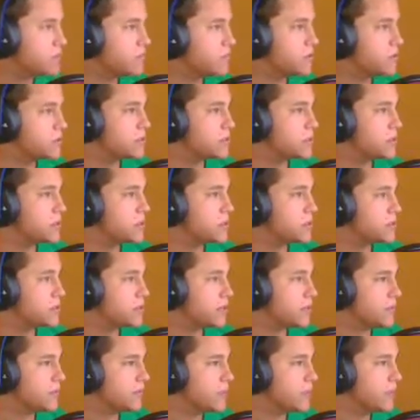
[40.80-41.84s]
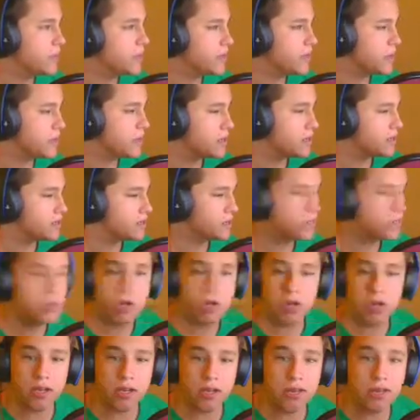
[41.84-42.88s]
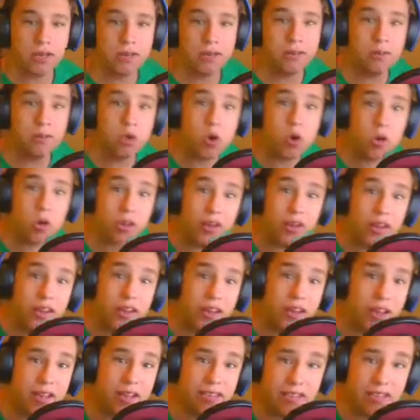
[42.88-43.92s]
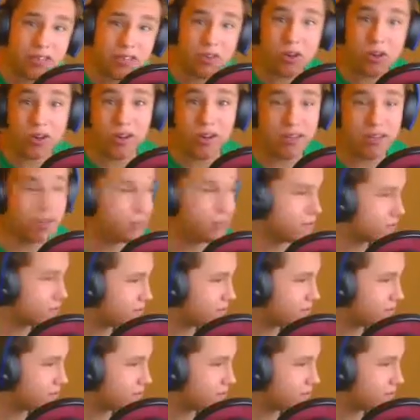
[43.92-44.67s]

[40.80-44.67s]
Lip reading: is mostly just going to be talking to you guys, talking.